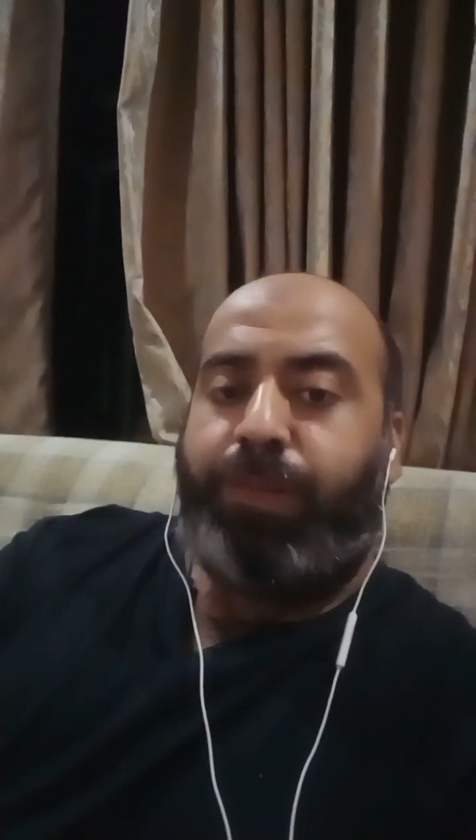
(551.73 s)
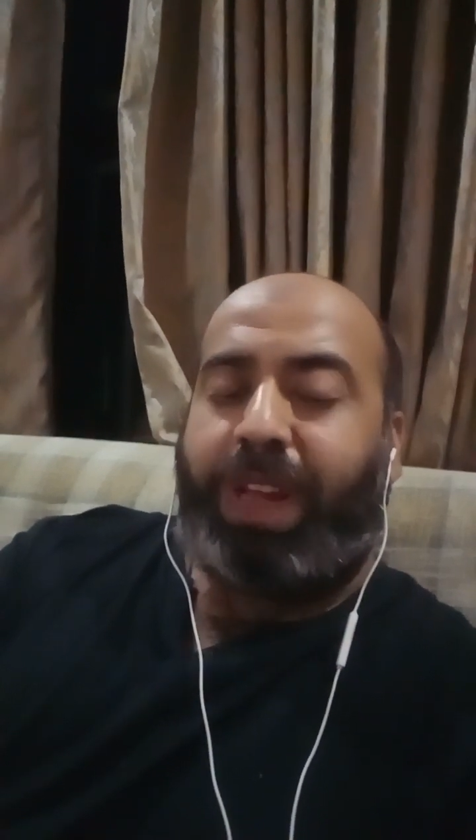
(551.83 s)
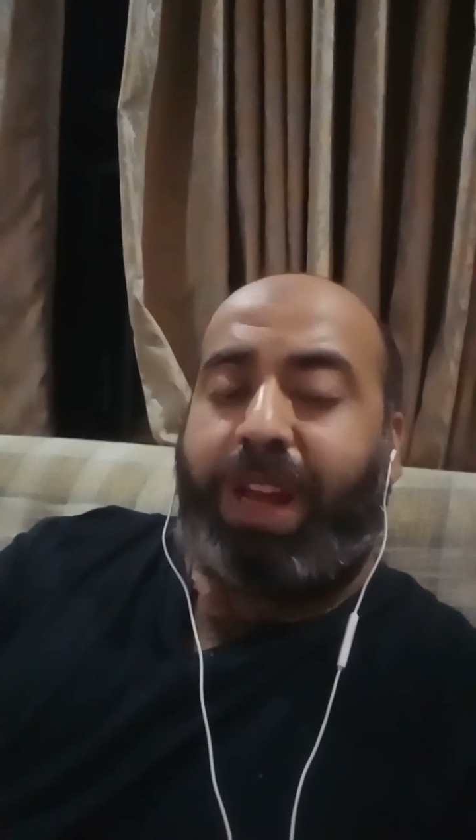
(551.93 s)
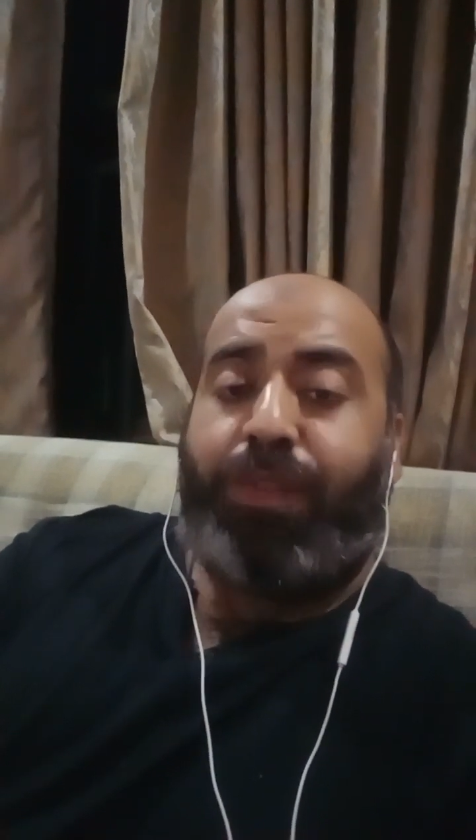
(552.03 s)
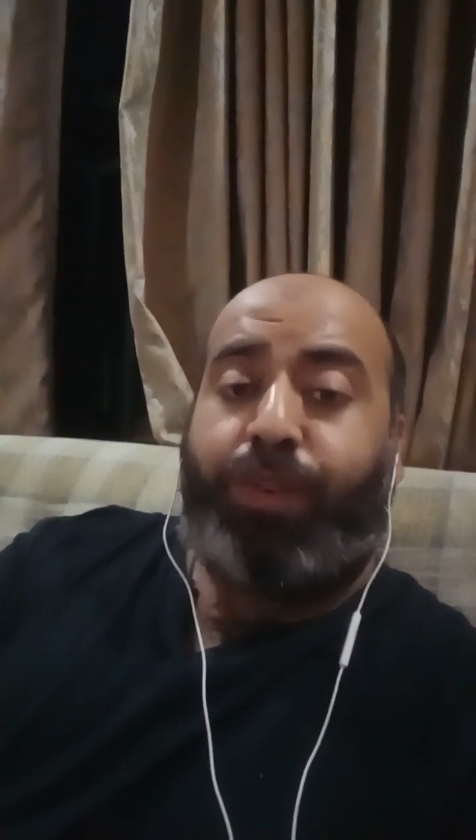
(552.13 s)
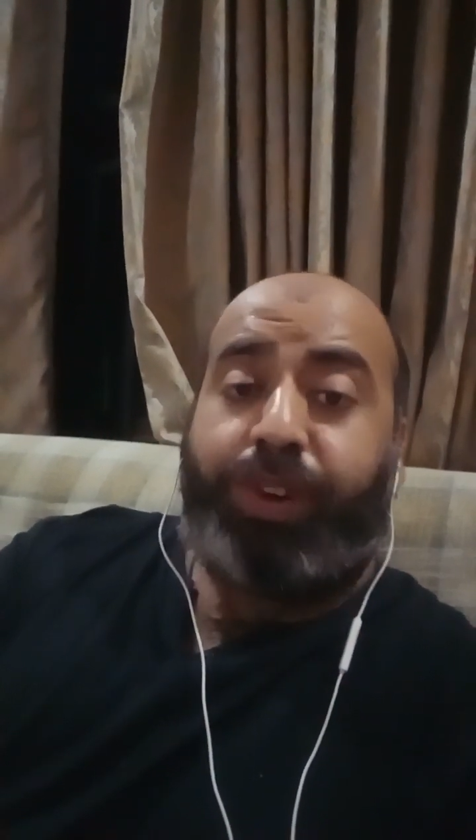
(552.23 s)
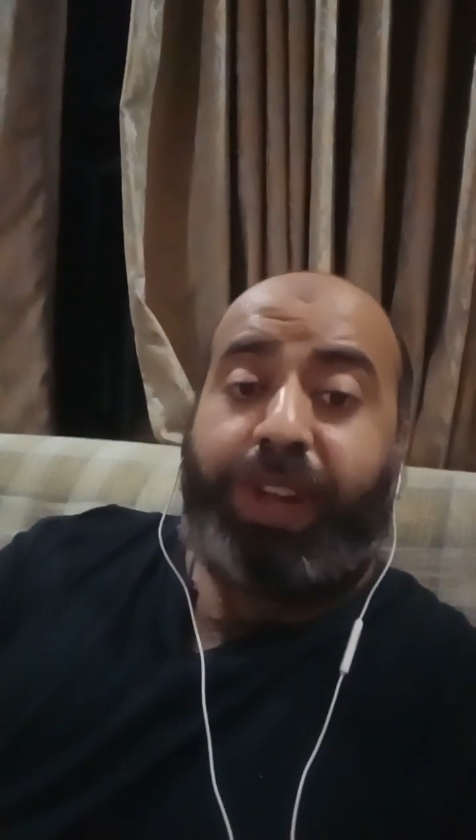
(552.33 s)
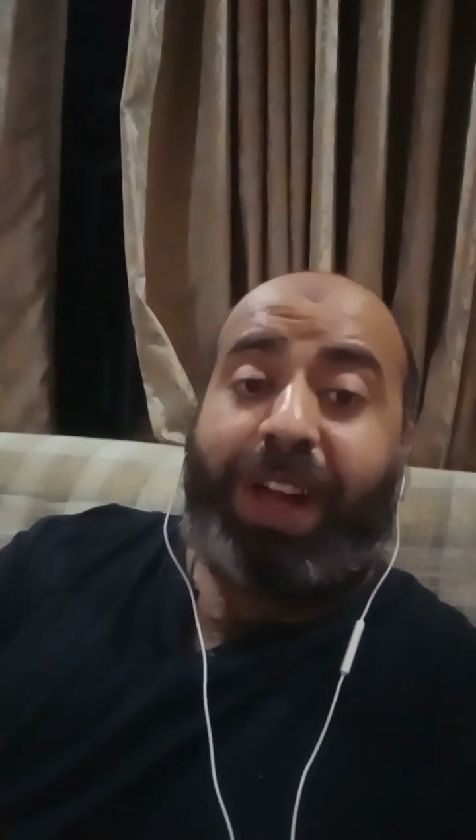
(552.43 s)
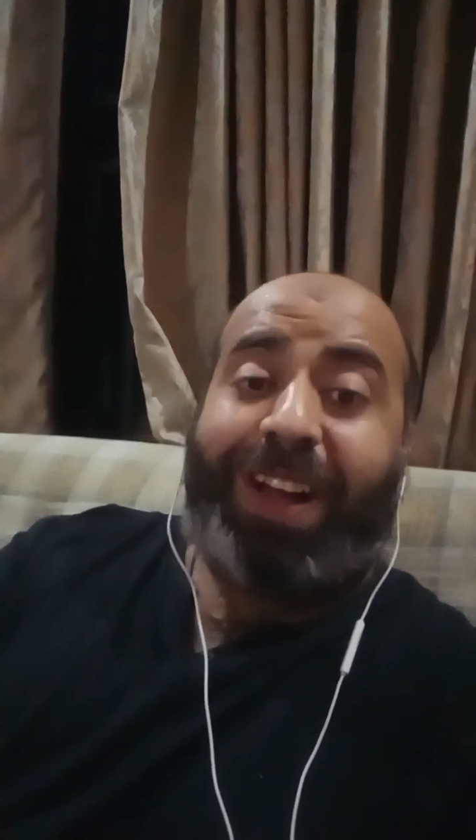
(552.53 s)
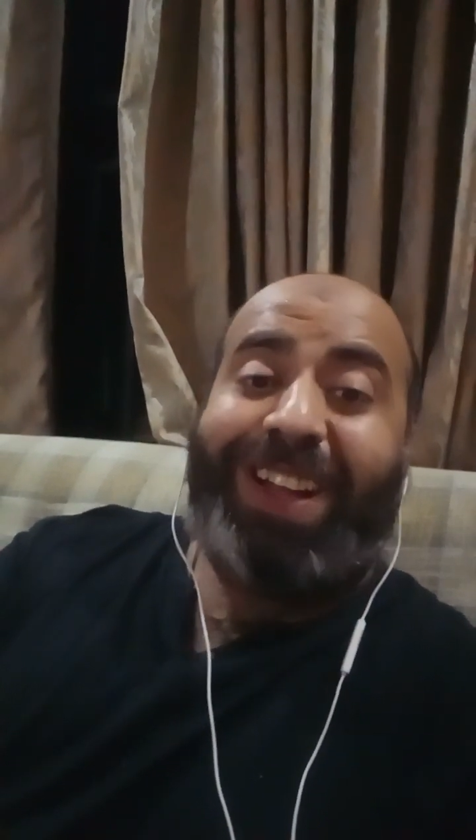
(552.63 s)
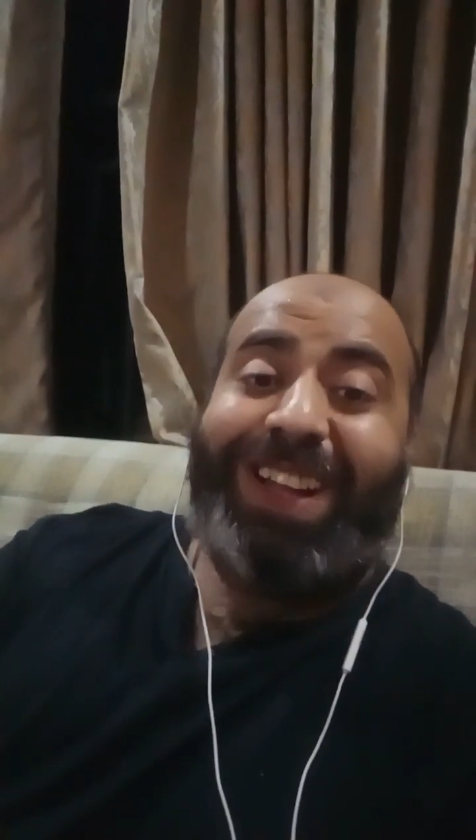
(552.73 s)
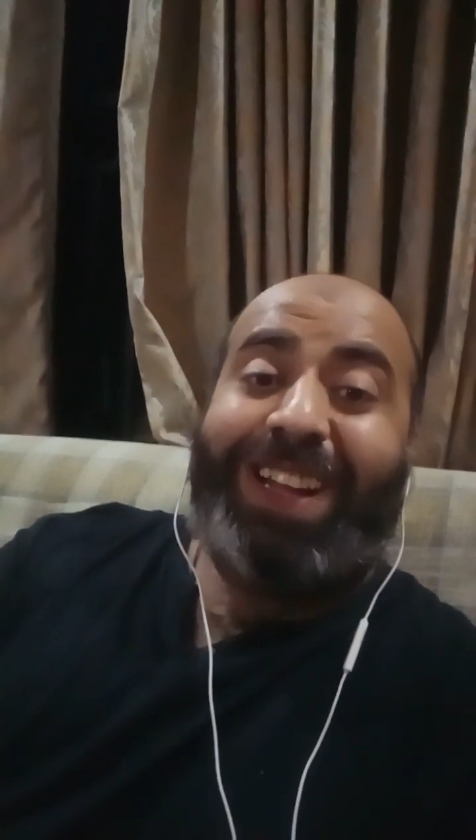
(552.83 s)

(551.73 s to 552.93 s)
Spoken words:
California,